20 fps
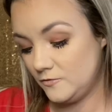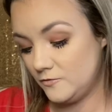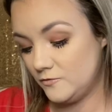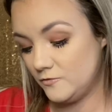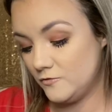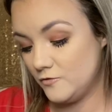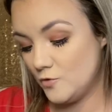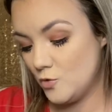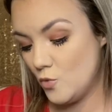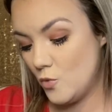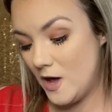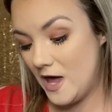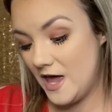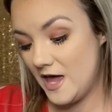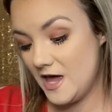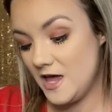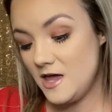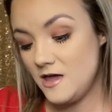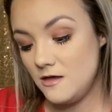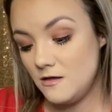
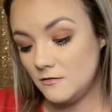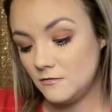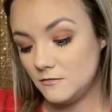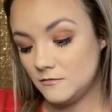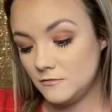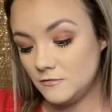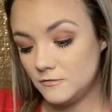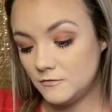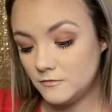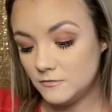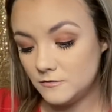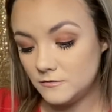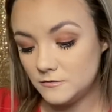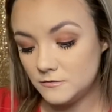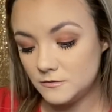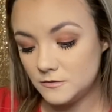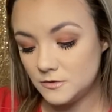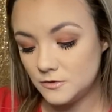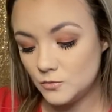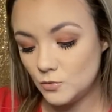Fouet.
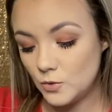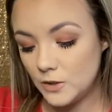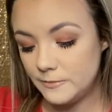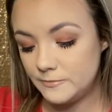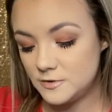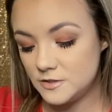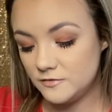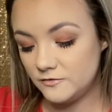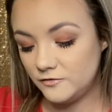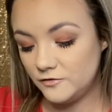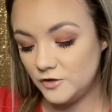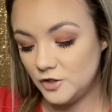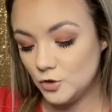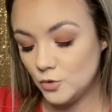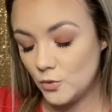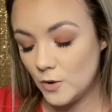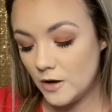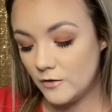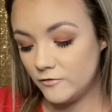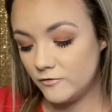Whipped
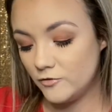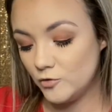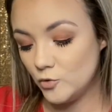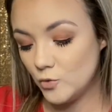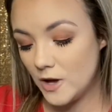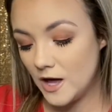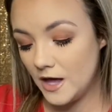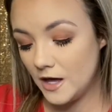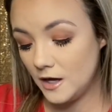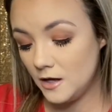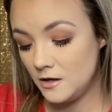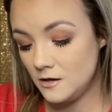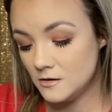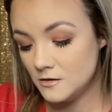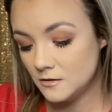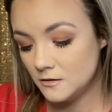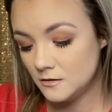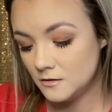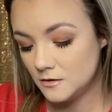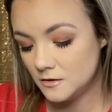Fouet.
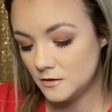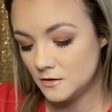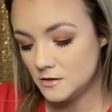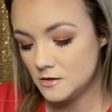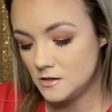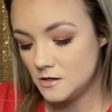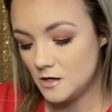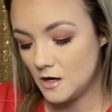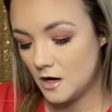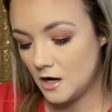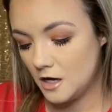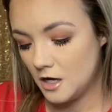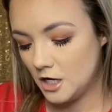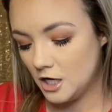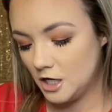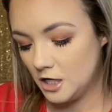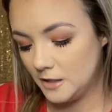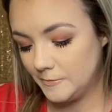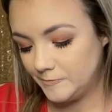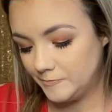
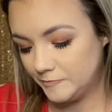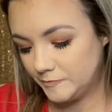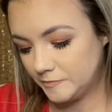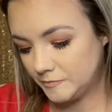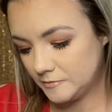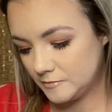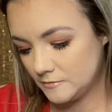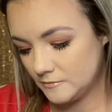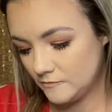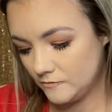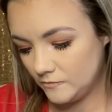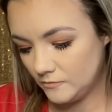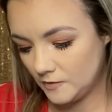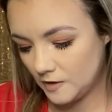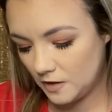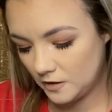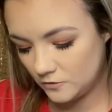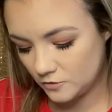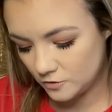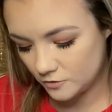I
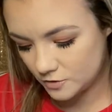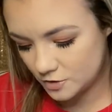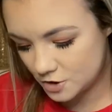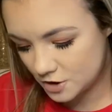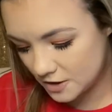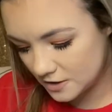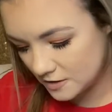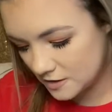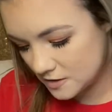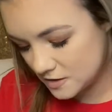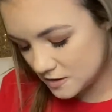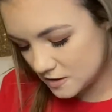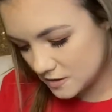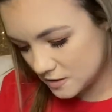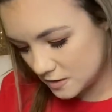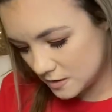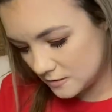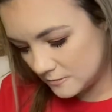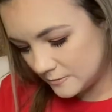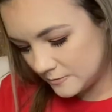don't know what shade this is
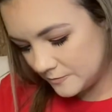in.